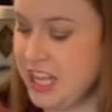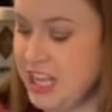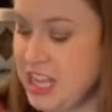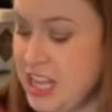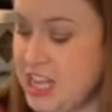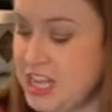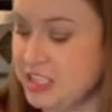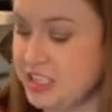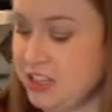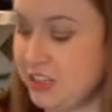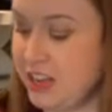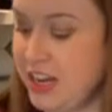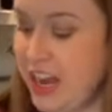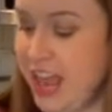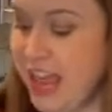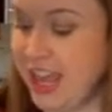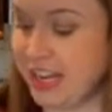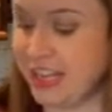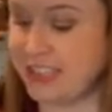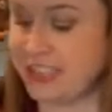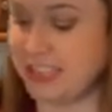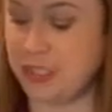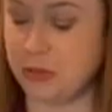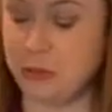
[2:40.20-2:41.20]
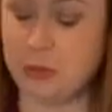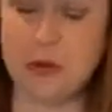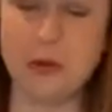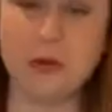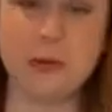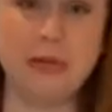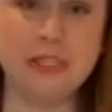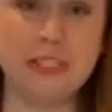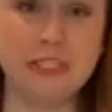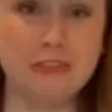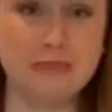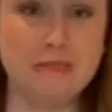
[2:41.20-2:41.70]
So next, we're
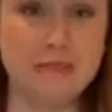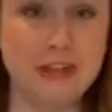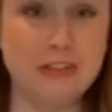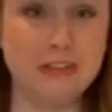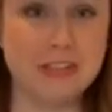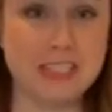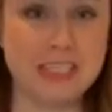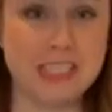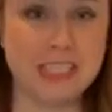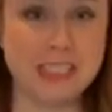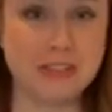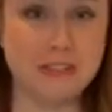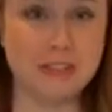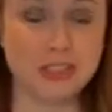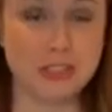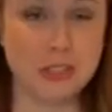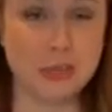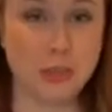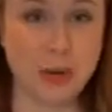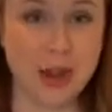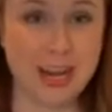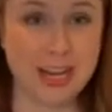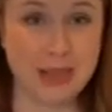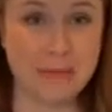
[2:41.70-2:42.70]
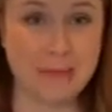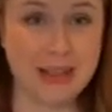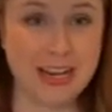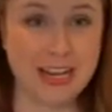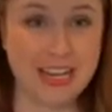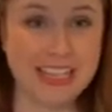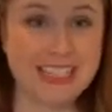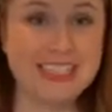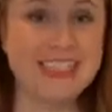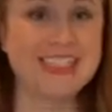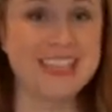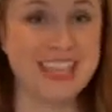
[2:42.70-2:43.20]
going to roast this for 20
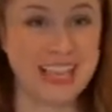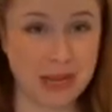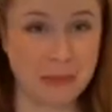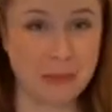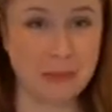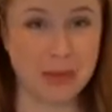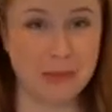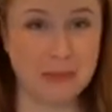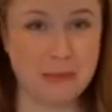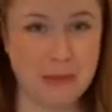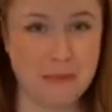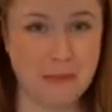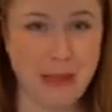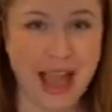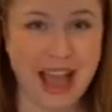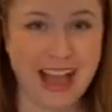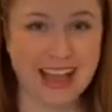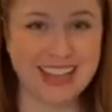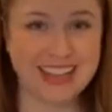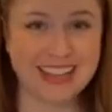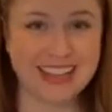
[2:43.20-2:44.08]
minutes and we'll be back.